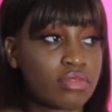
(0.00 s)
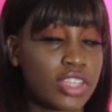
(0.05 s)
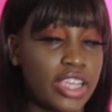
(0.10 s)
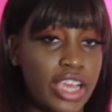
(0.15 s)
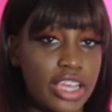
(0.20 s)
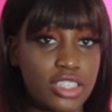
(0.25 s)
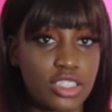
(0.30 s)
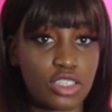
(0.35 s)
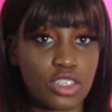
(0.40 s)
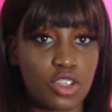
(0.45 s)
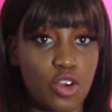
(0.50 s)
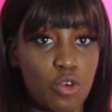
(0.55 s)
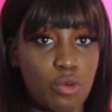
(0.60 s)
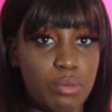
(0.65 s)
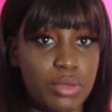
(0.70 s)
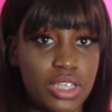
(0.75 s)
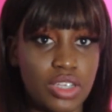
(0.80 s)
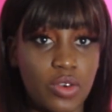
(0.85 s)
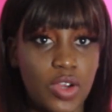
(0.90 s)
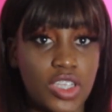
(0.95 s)
Get to know
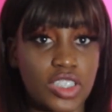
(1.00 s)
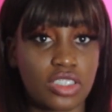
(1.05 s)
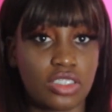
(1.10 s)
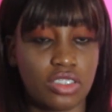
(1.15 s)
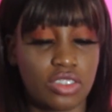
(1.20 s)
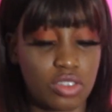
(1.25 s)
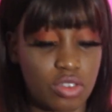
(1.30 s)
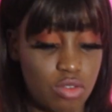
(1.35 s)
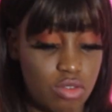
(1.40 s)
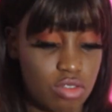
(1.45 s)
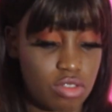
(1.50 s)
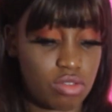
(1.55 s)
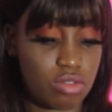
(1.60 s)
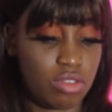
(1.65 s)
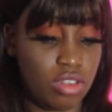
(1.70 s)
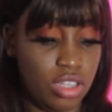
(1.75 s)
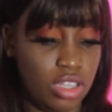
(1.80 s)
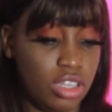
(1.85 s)
me question on Google.